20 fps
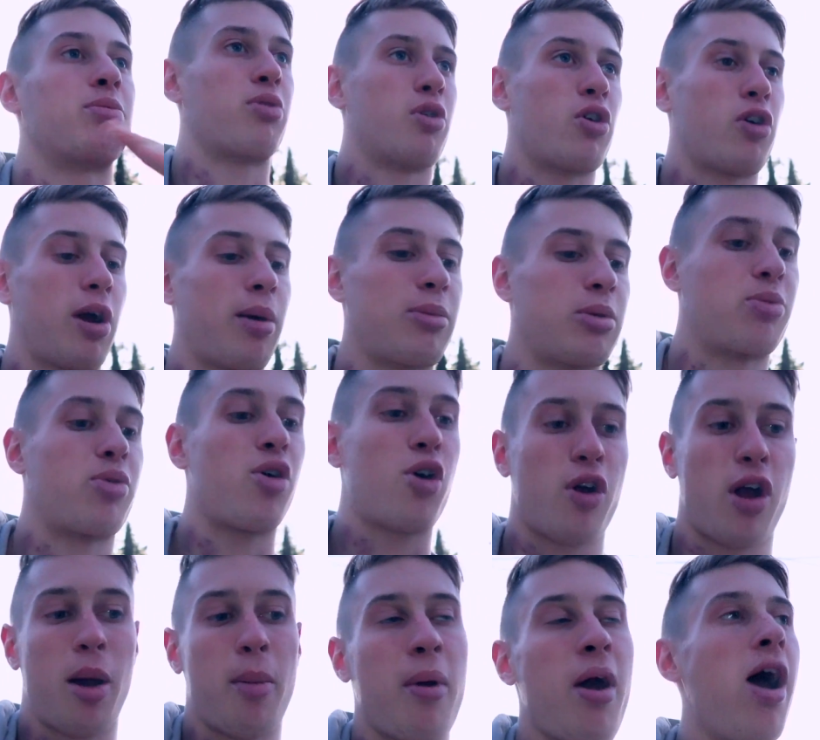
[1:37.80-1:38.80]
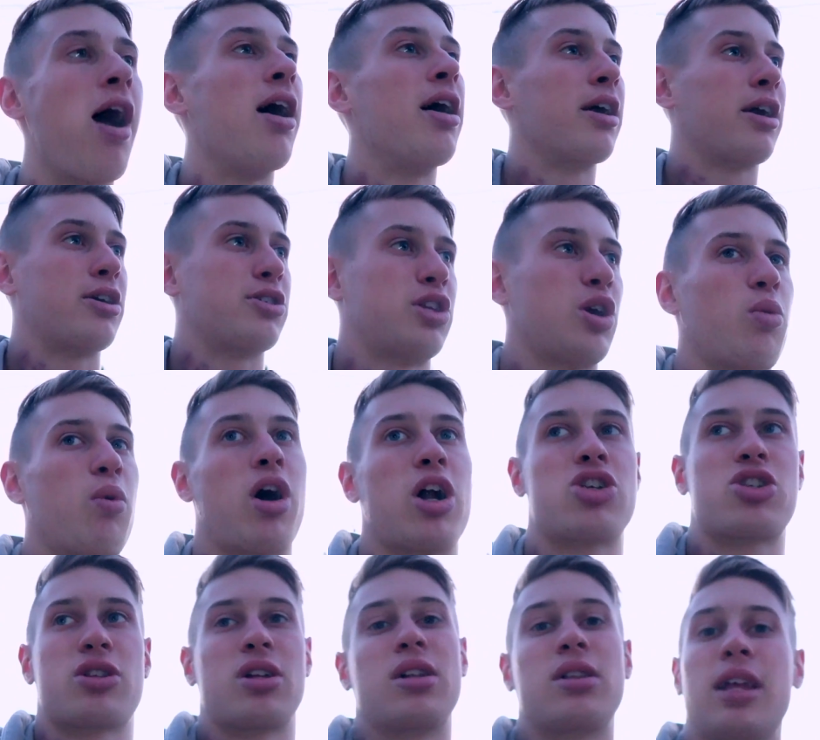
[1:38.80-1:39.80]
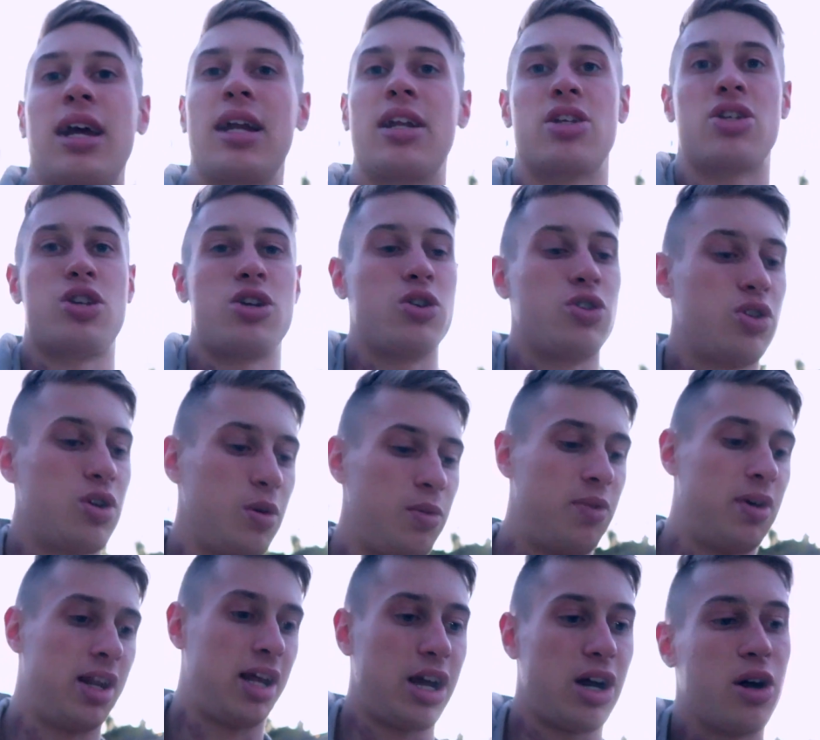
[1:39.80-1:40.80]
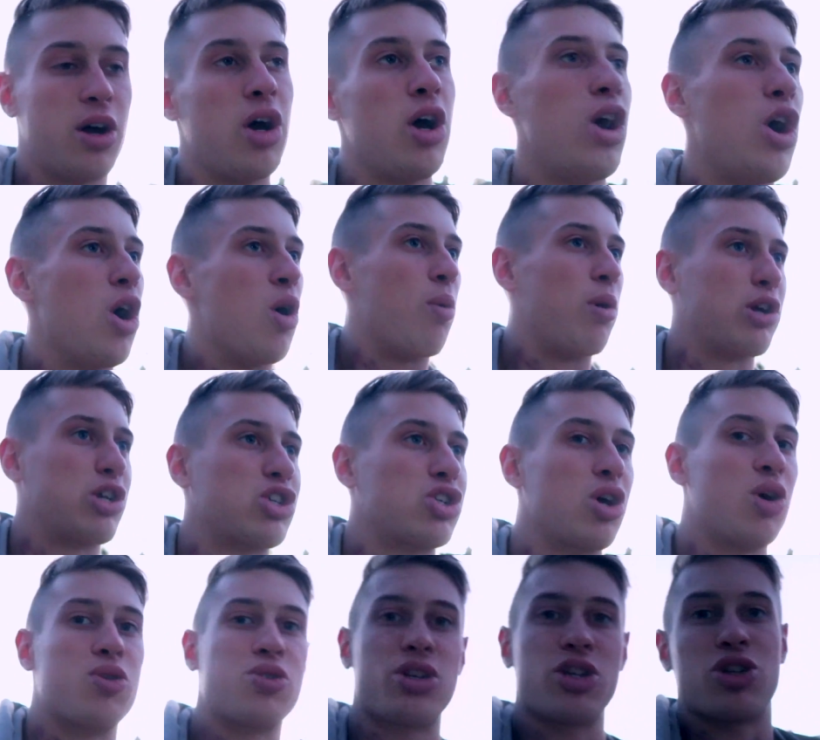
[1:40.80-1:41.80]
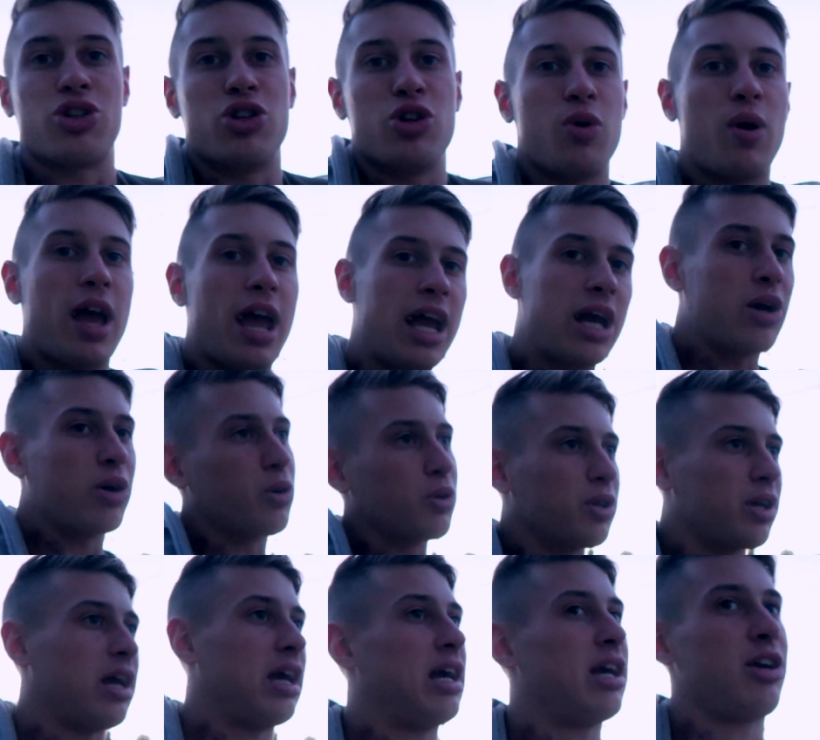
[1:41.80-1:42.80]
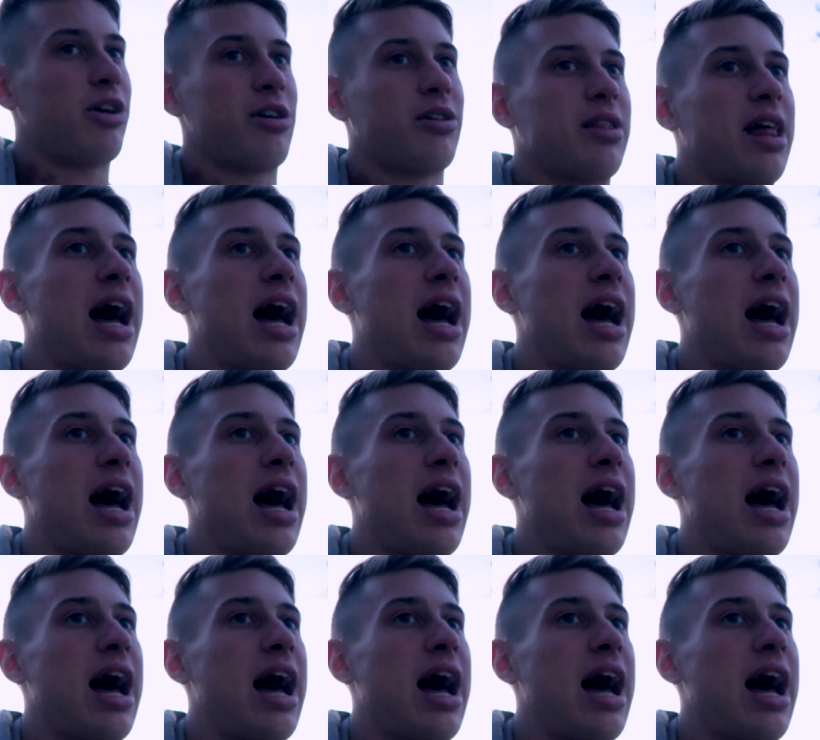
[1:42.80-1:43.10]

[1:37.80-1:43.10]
to program to program because they watch the latest YouTube video, which shows this new angle to hit your